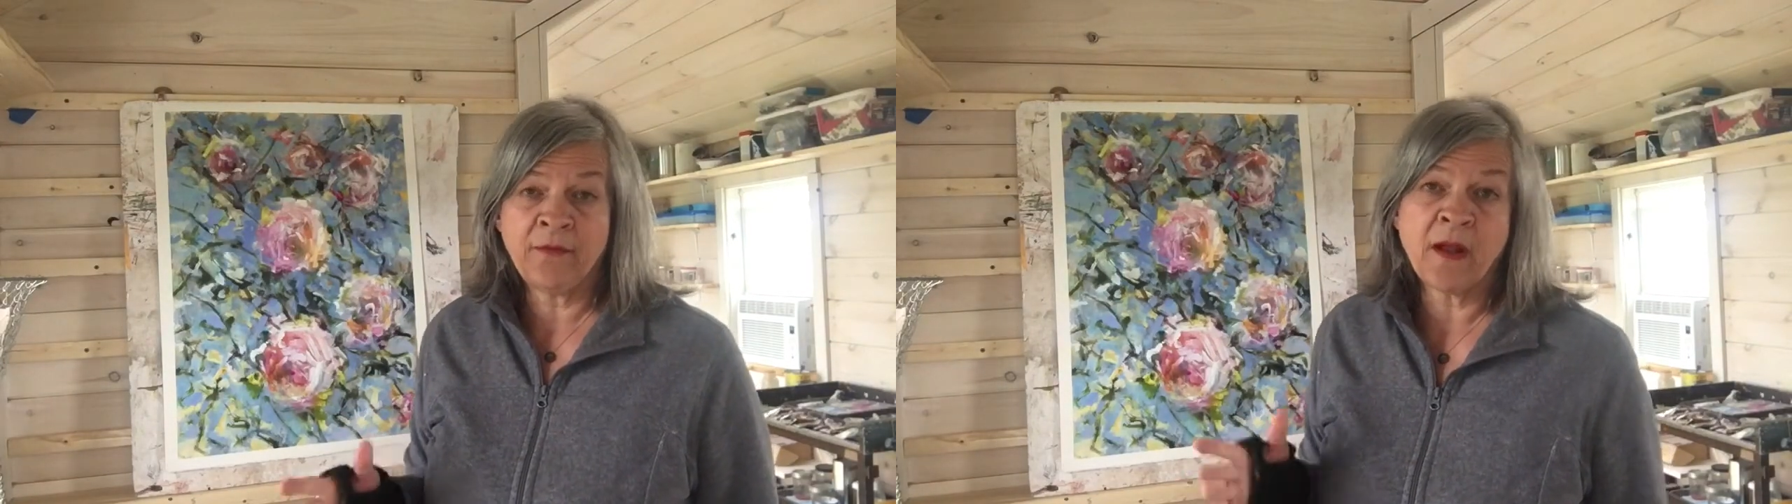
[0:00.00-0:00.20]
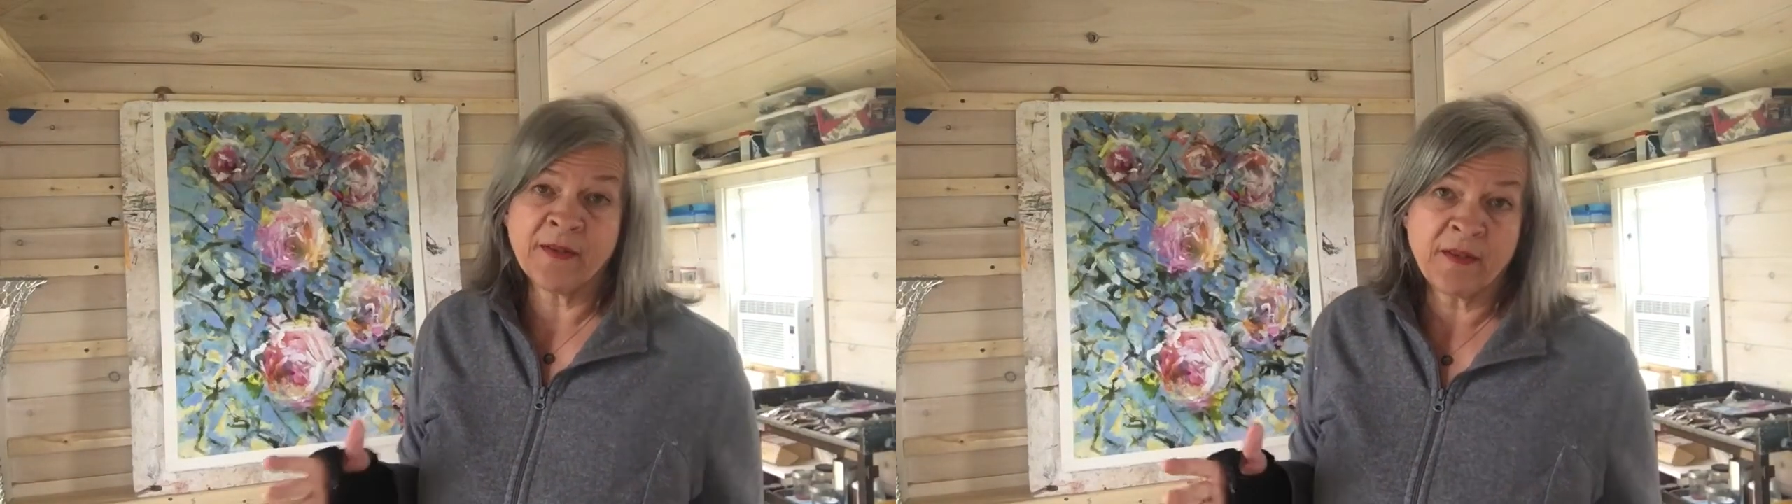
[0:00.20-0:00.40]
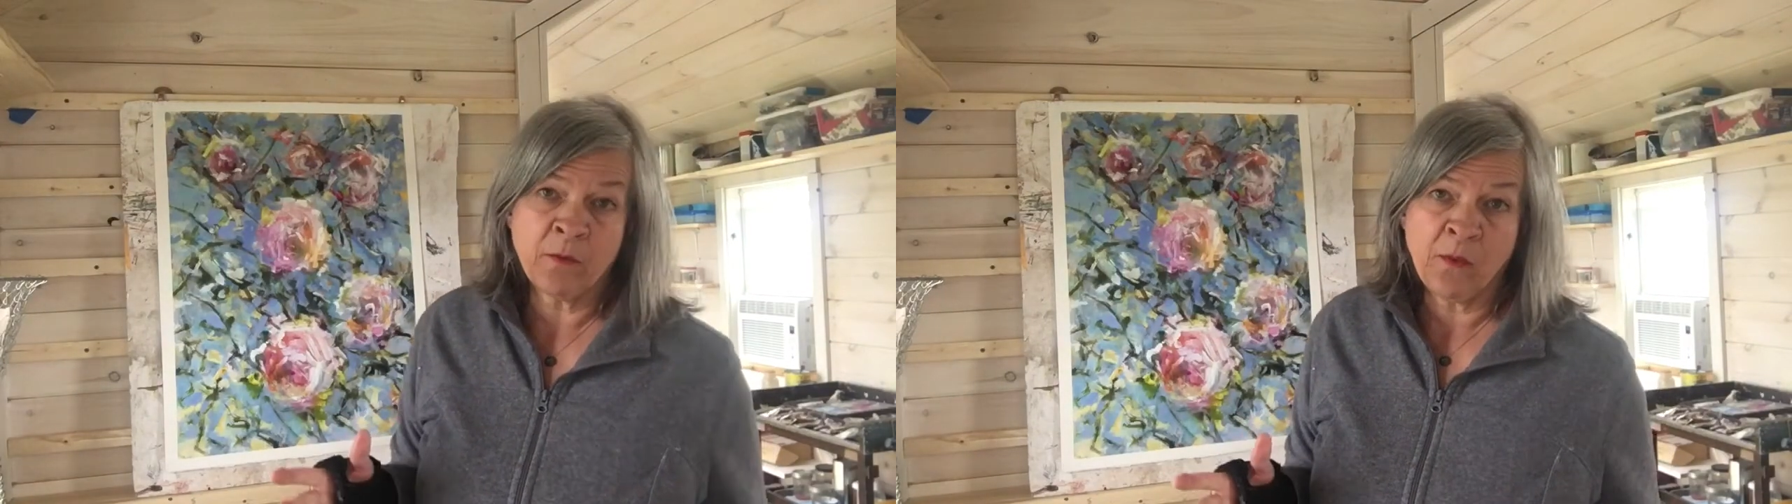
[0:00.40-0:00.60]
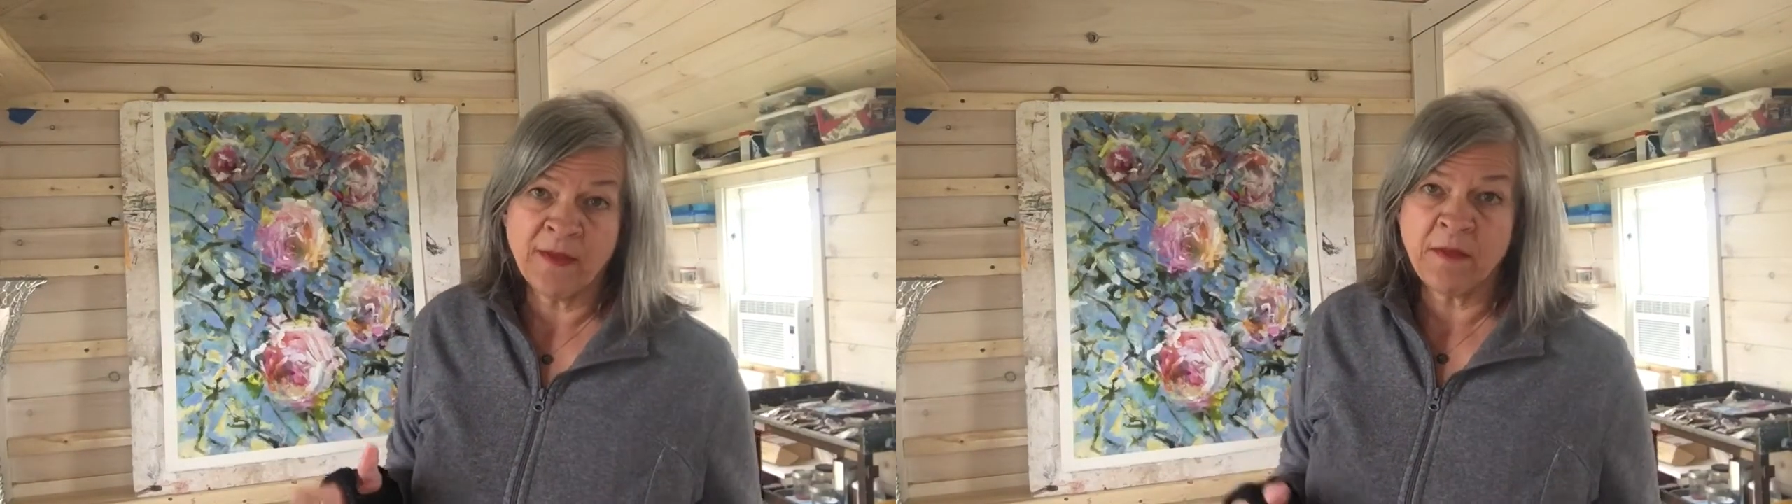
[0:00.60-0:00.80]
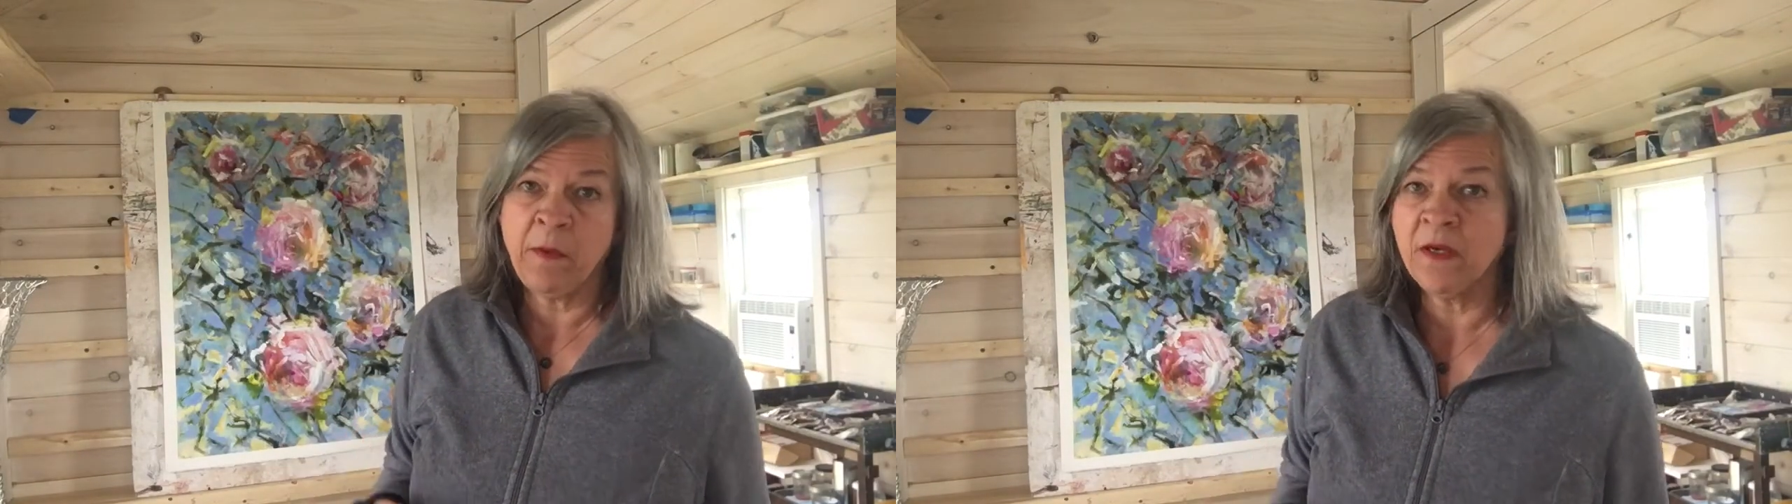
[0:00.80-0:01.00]
customer
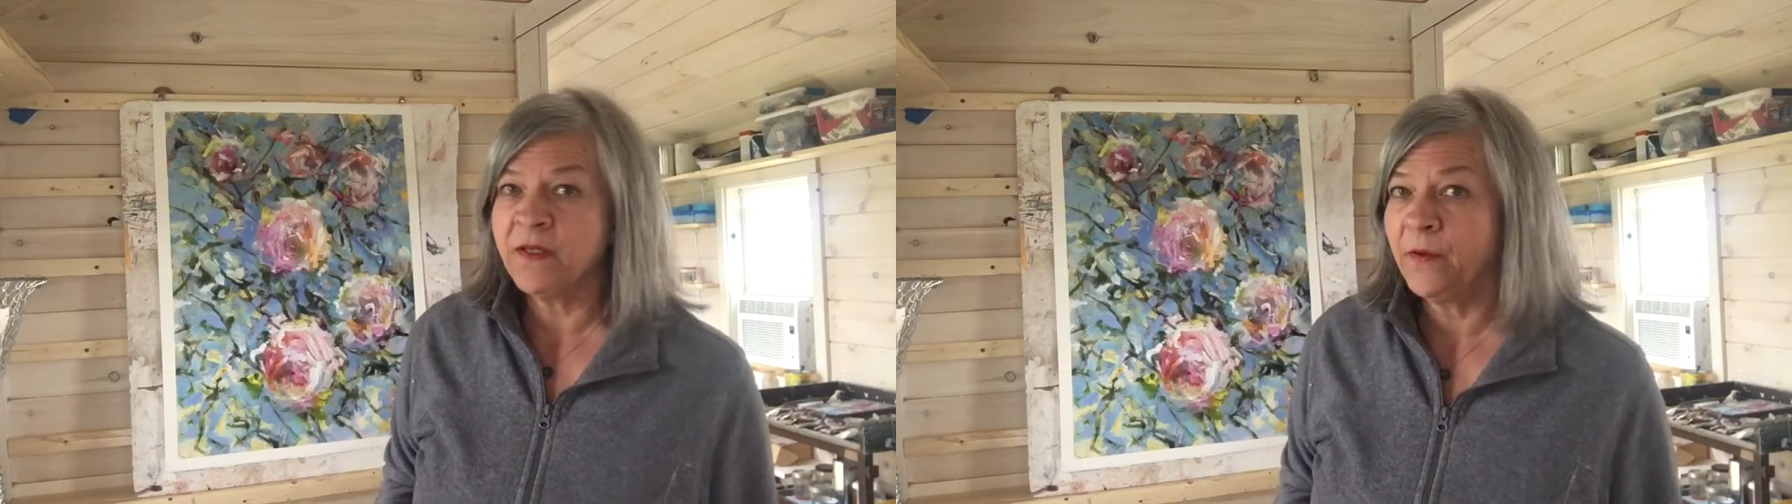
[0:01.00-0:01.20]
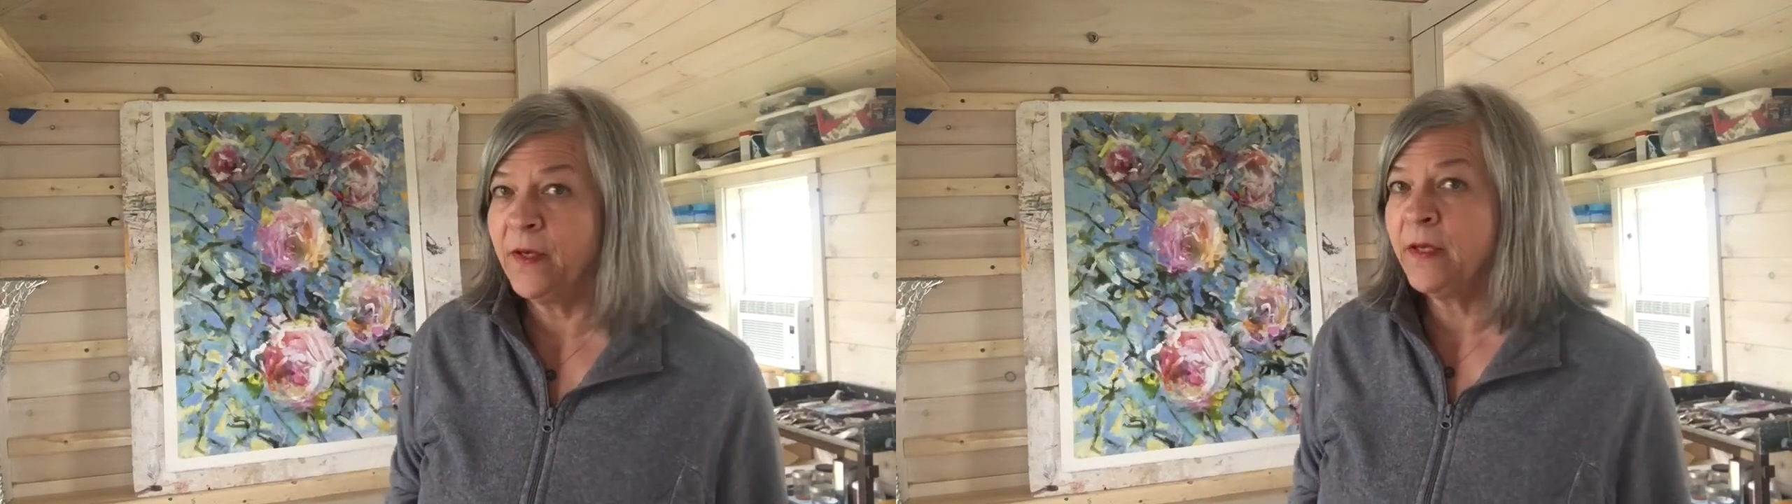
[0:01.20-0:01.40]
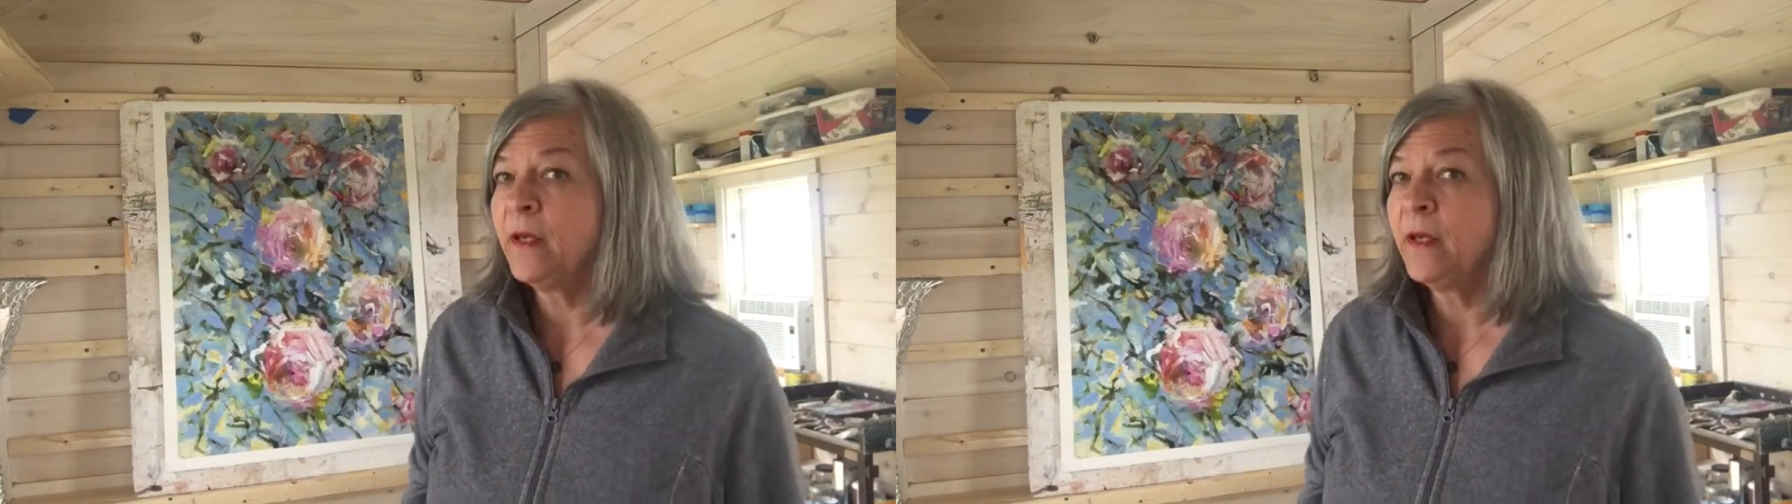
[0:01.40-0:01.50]
wants me to do it.